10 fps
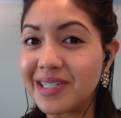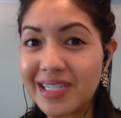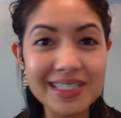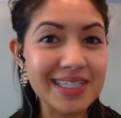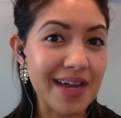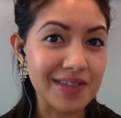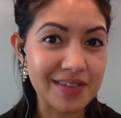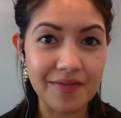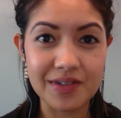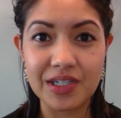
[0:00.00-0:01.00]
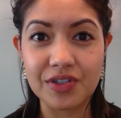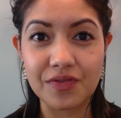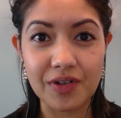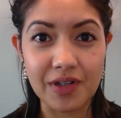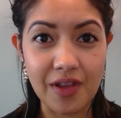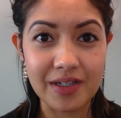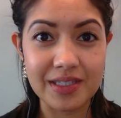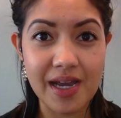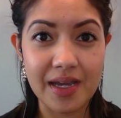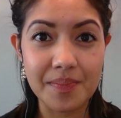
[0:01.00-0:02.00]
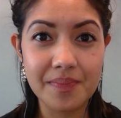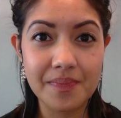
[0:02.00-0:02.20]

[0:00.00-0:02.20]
needing to have this conversation for a long time.